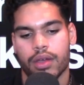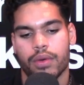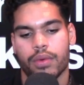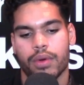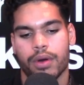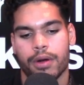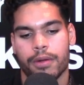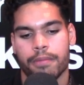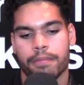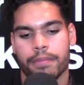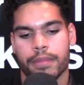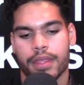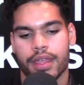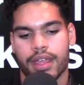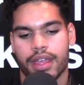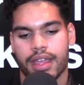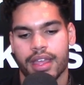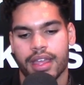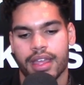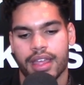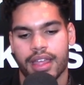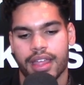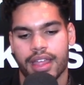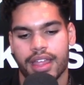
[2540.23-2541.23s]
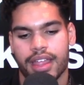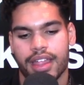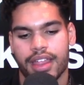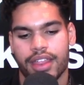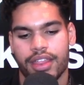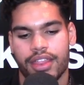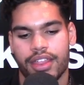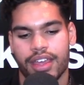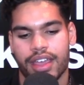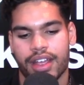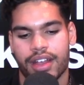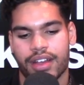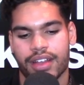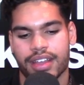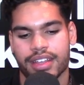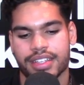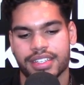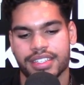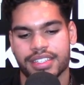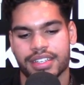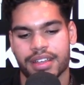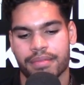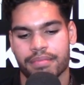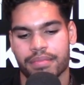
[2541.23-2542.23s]
Well, there
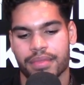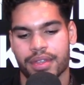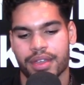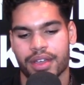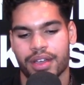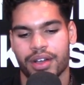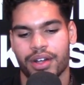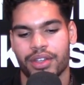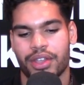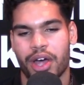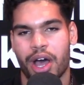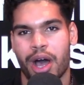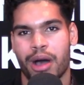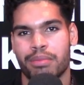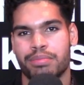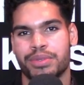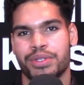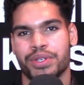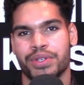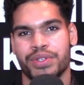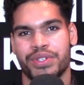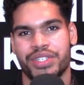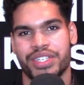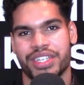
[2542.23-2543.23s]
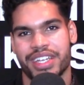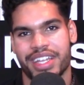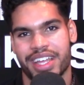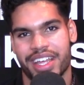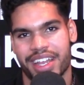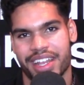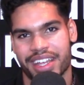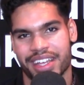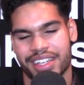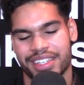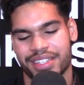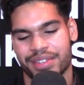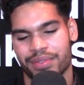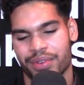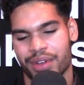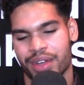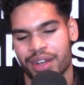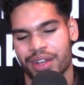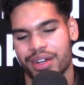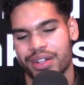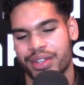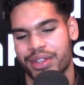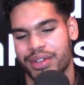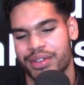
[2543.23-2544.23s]
is something called optogenetics. We're
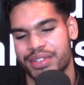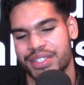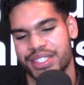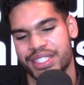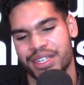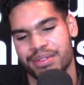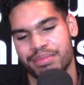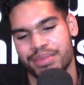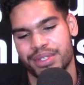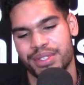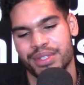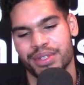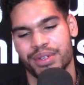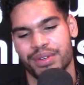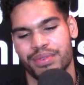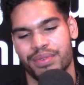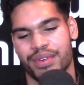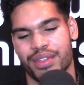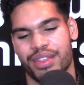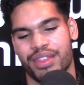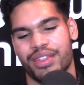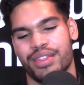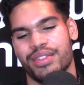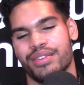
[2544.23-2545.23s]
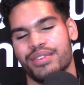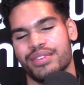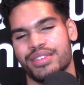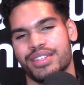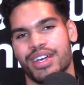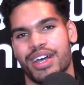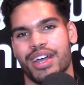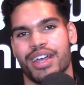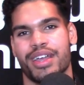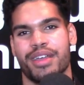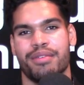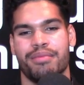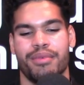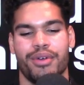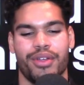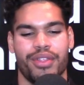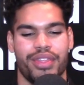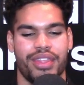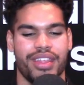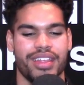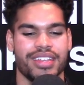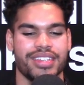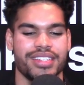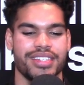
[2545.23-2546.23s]
going to close the episode with talking
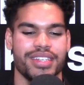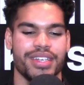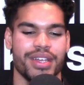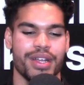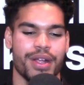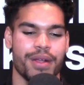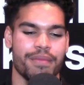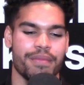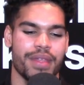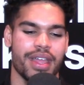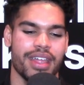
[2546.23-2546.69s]
about this here.